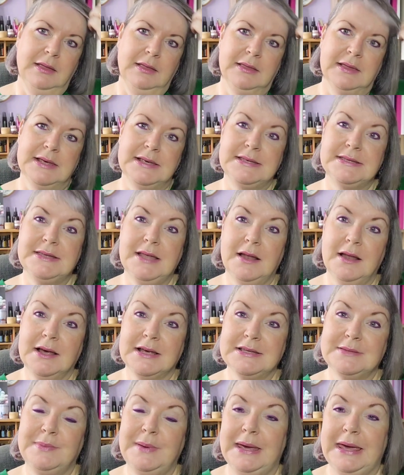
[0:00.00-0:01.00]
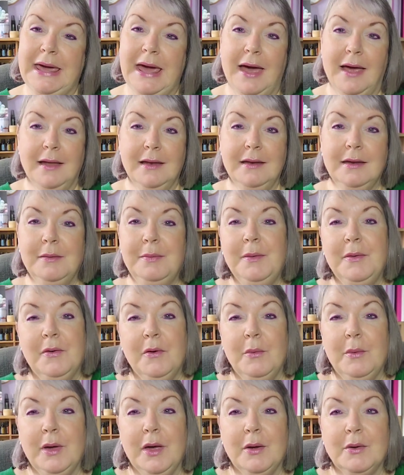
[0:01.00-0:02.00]
This is the last weekend
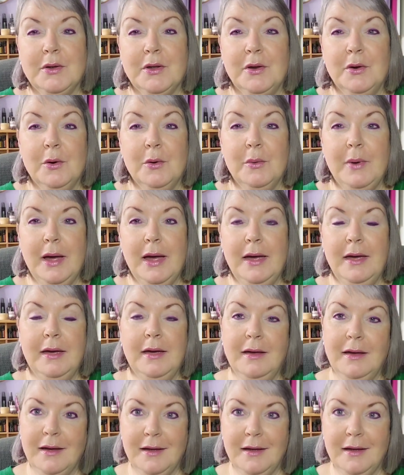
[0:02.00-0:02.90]
before we go to Norway,